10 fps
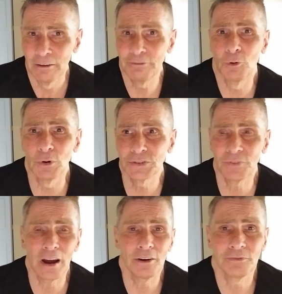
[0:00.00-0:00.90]
Forest
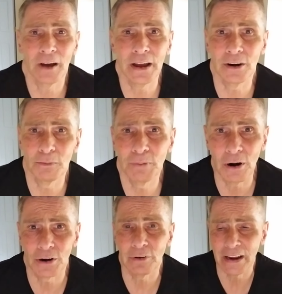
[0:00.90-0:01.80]
firefighter,
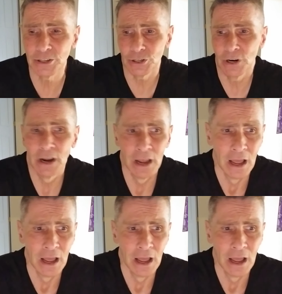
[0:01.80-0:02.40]
park ranger.